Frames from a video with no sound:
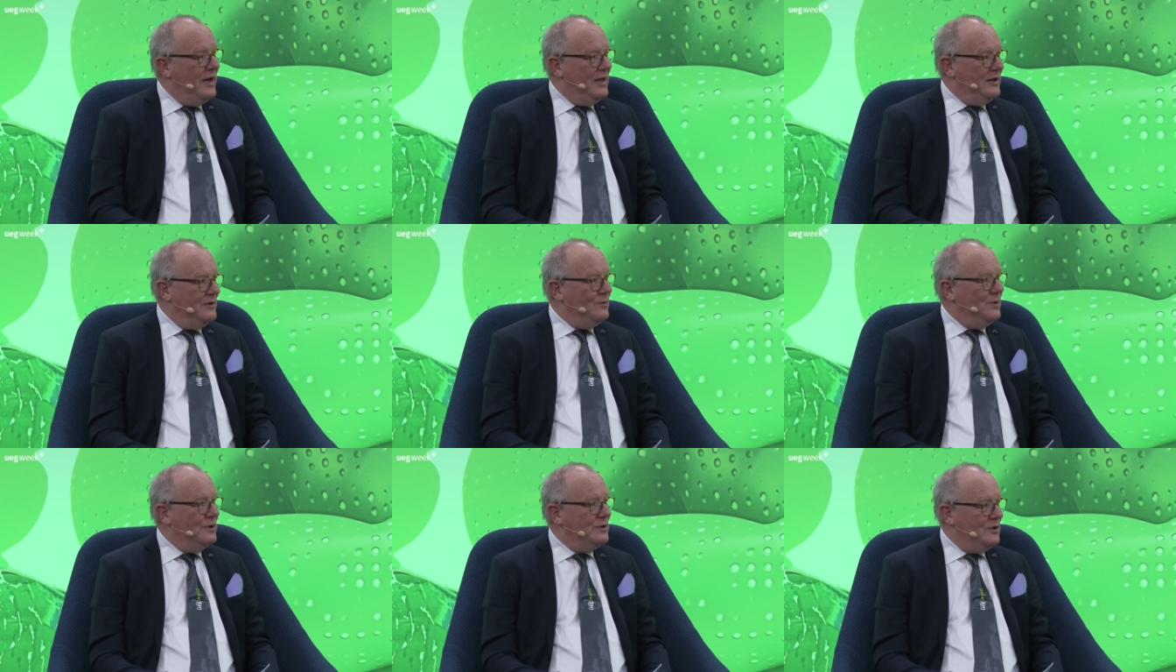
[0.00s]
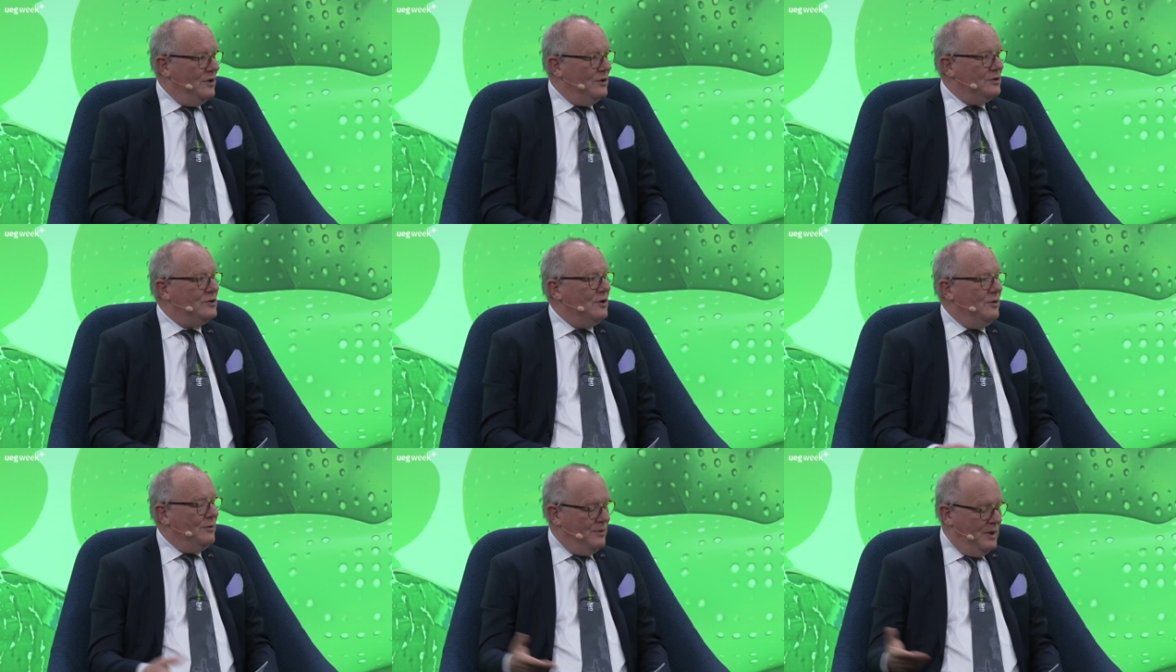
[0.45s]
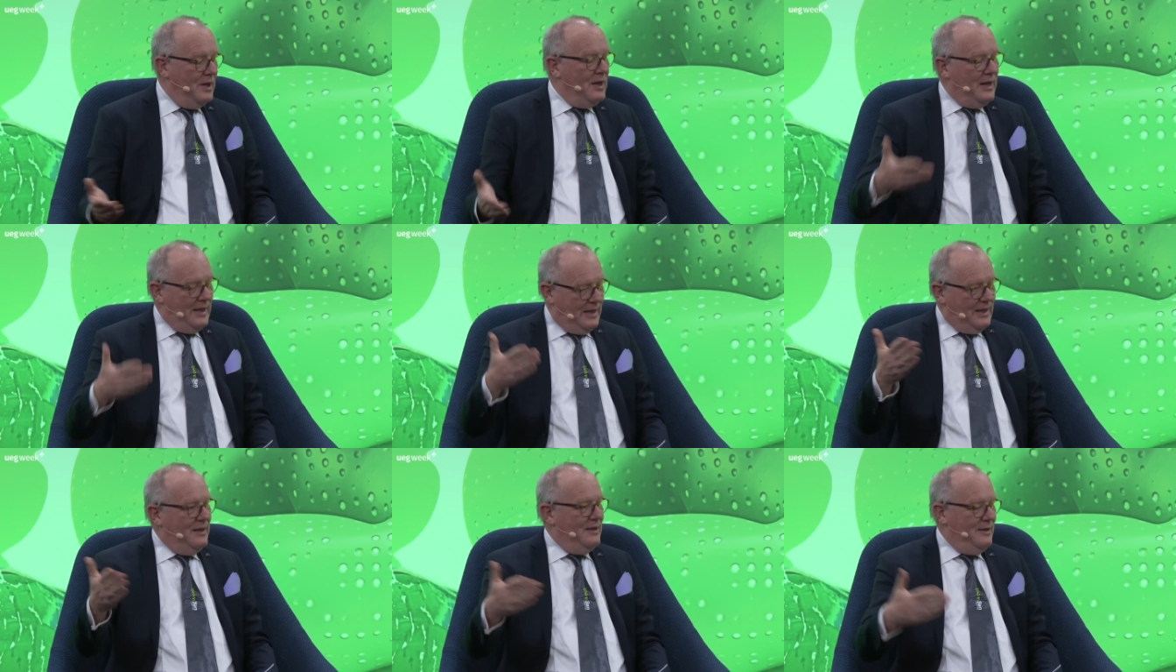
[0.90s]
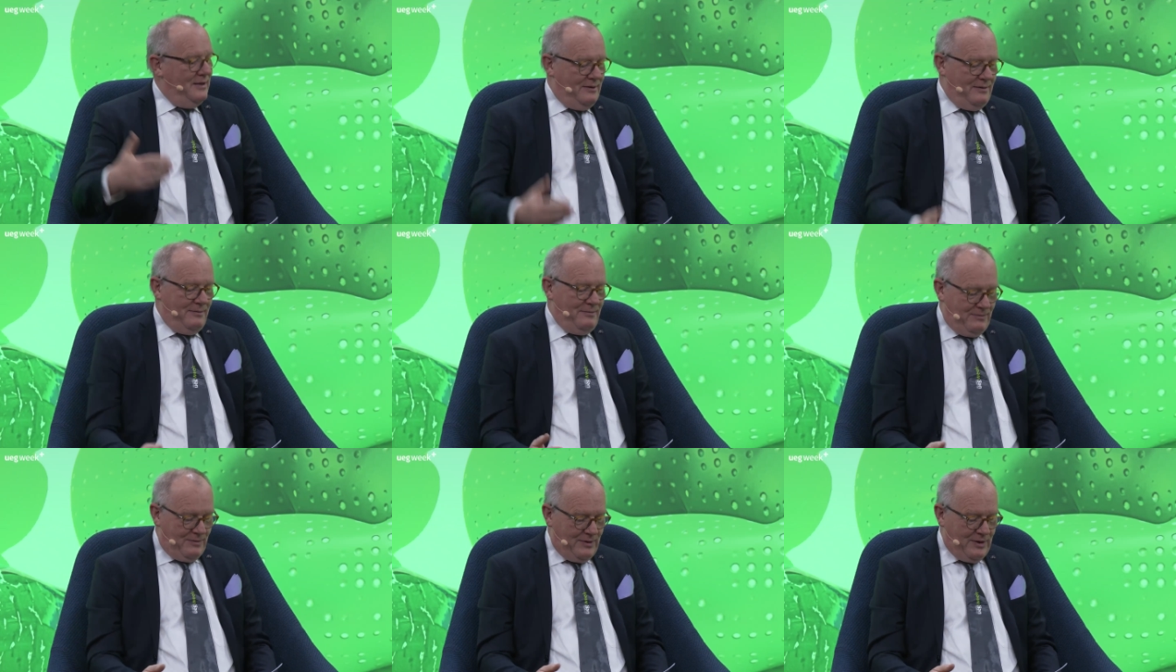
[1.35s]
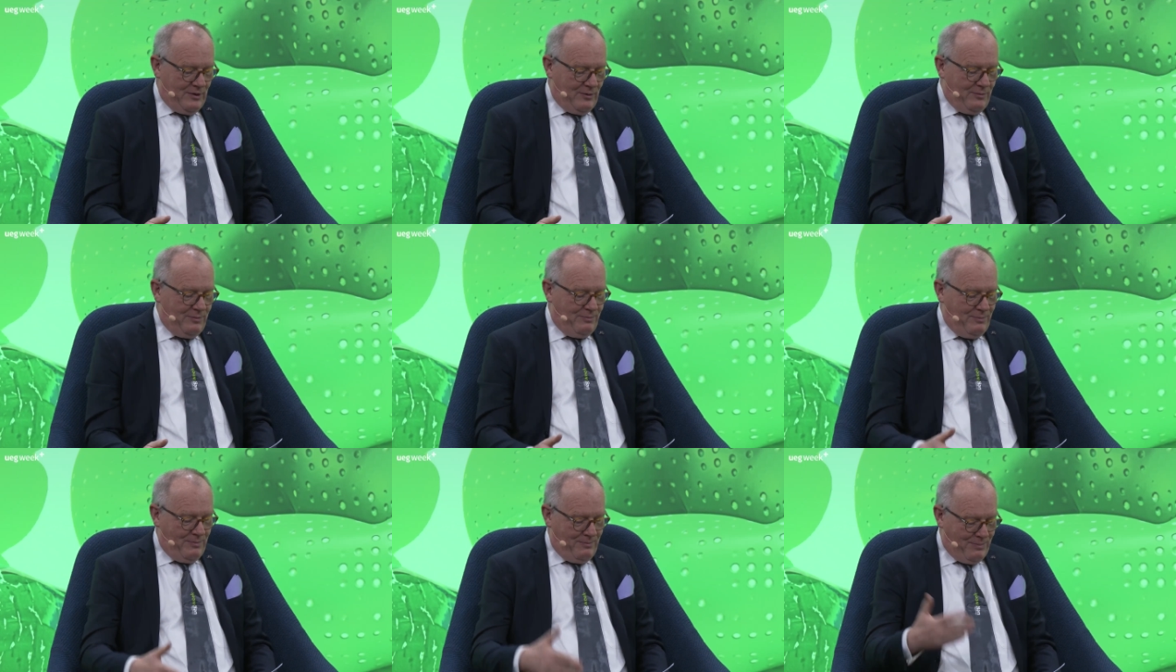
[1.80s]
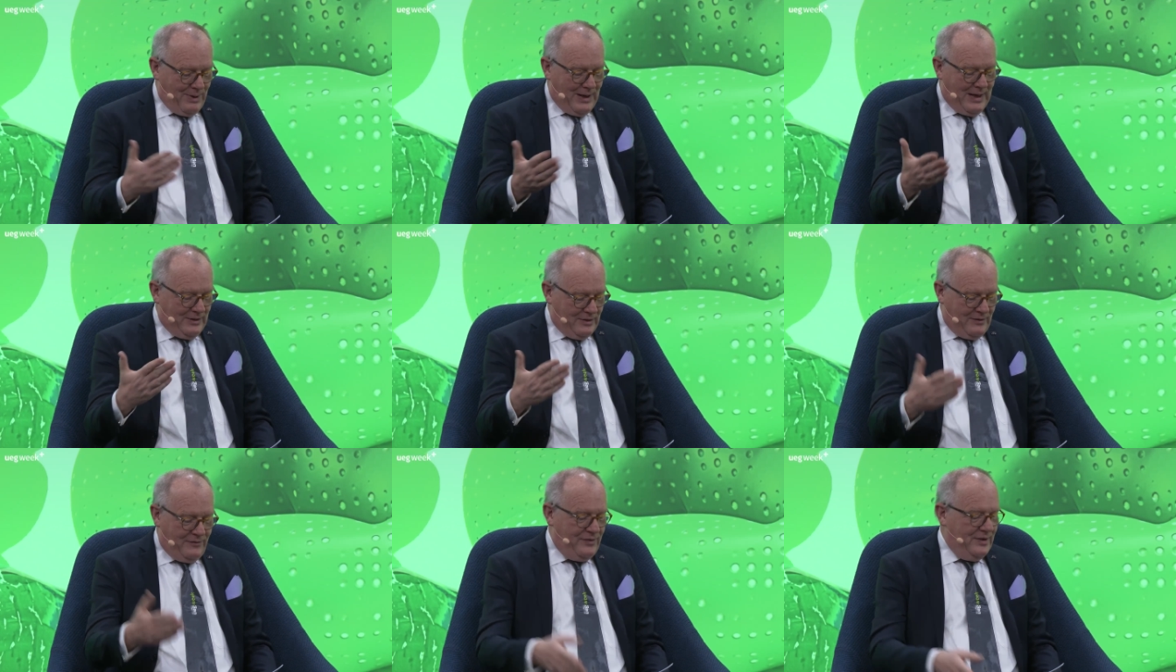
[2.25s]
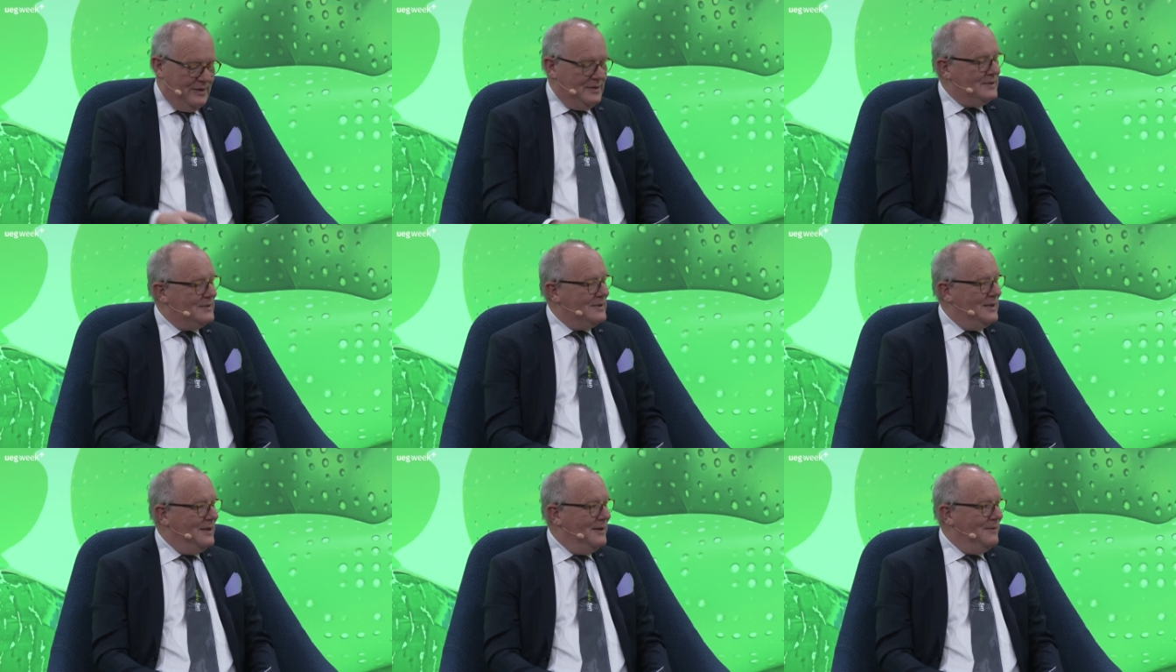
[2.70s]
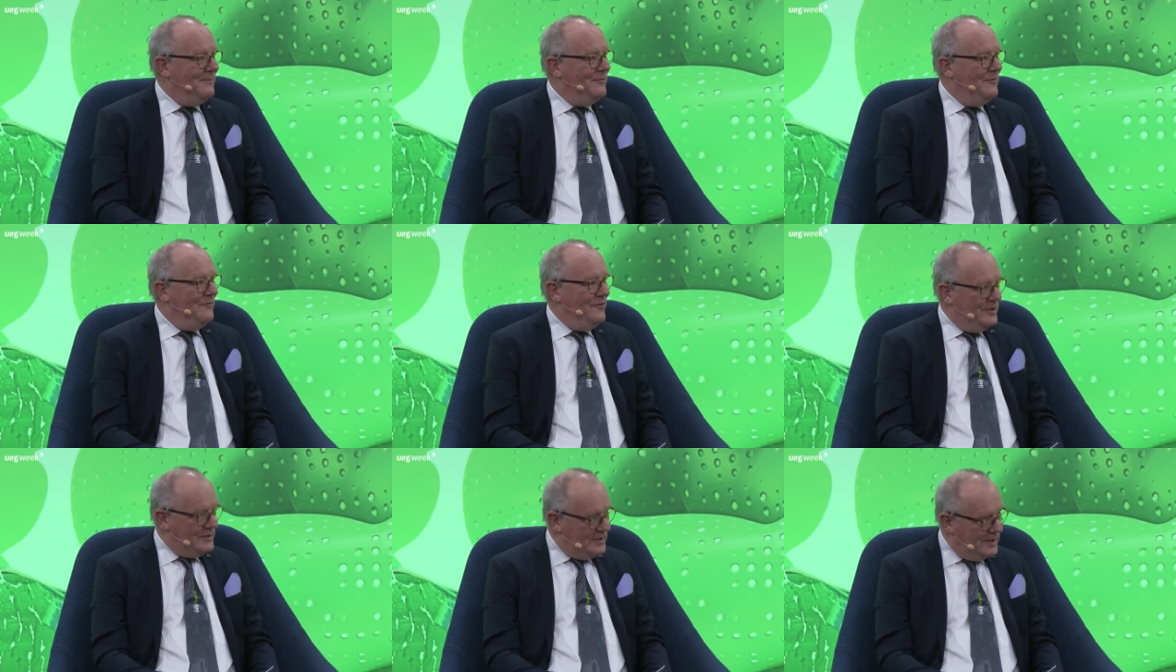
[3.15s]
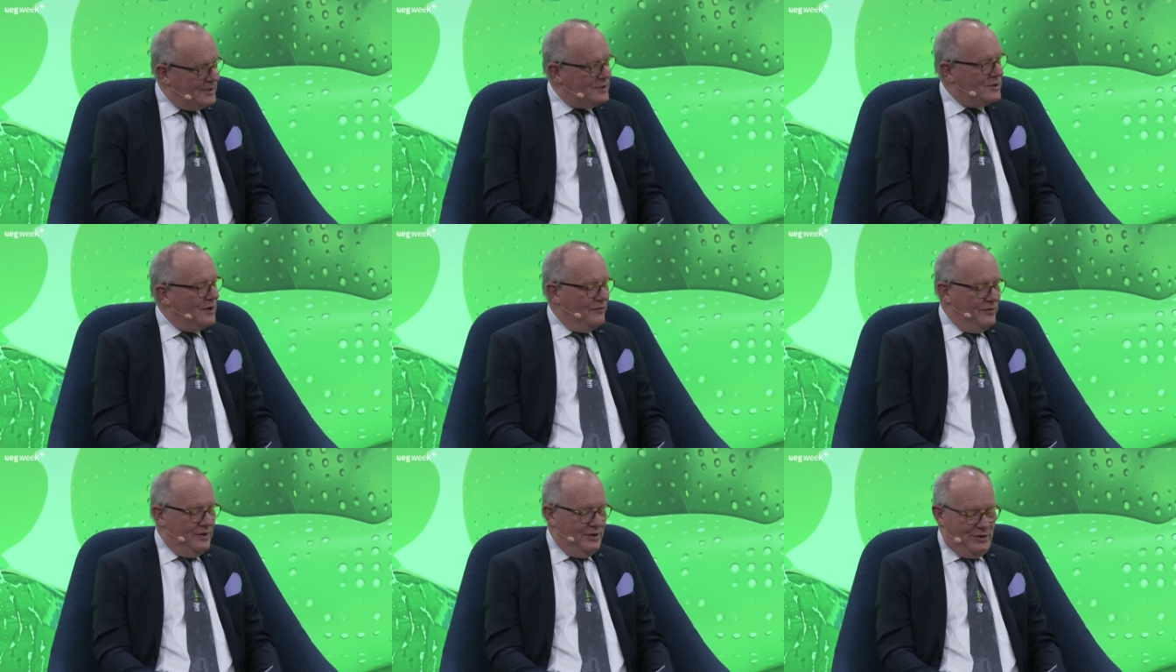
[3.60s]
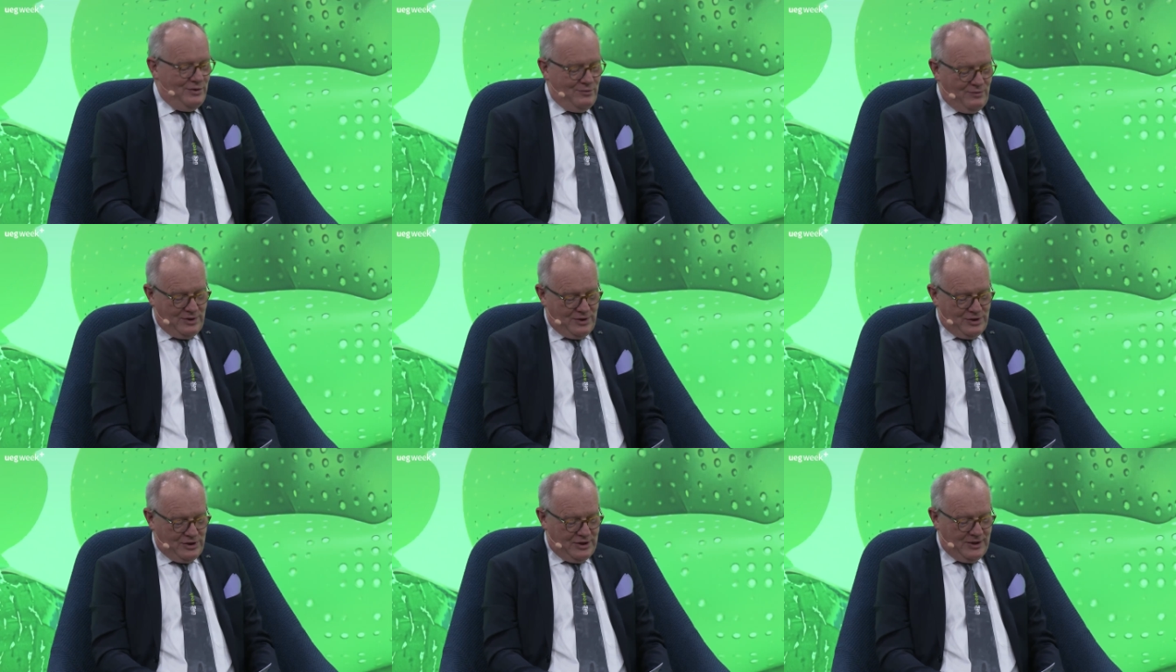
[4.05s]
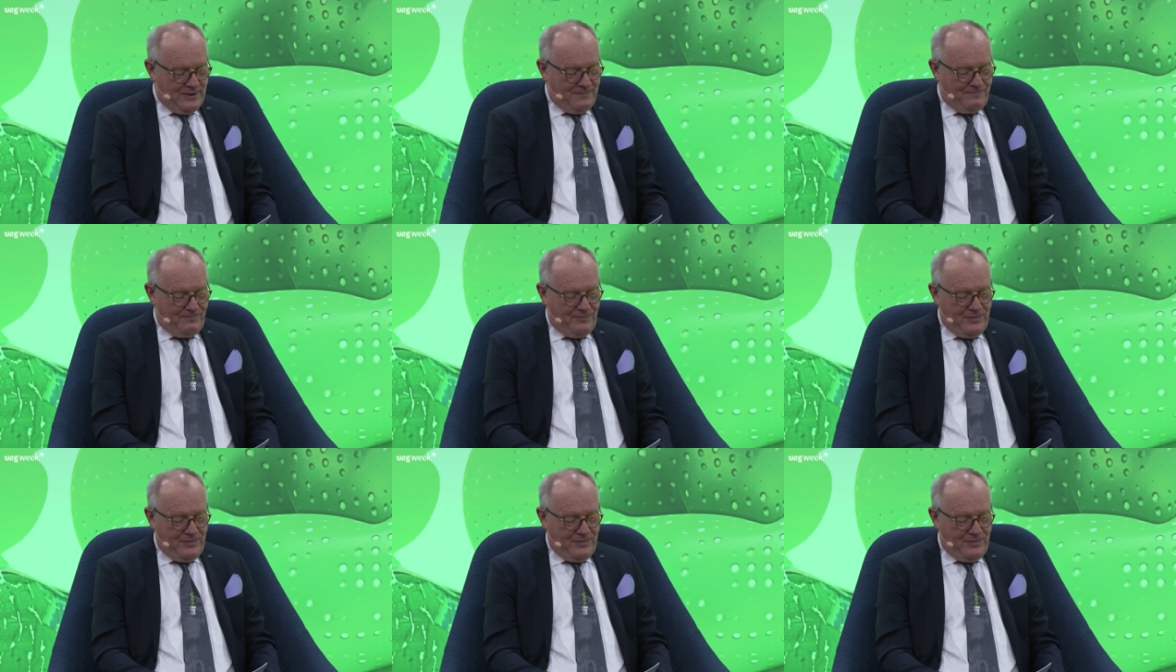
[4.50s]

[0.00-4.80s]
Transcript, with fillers: and was also, you know, part of this um, visit of the UEG.